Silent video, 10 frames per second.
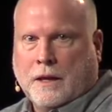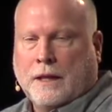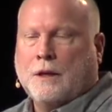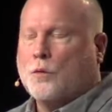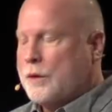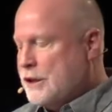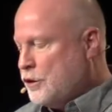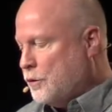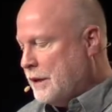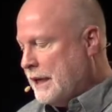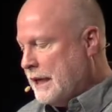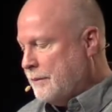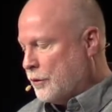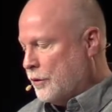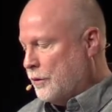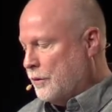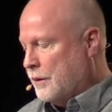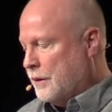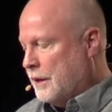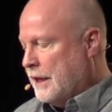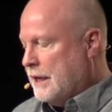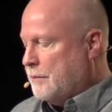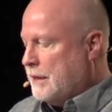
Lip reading: In the original Hebrew, it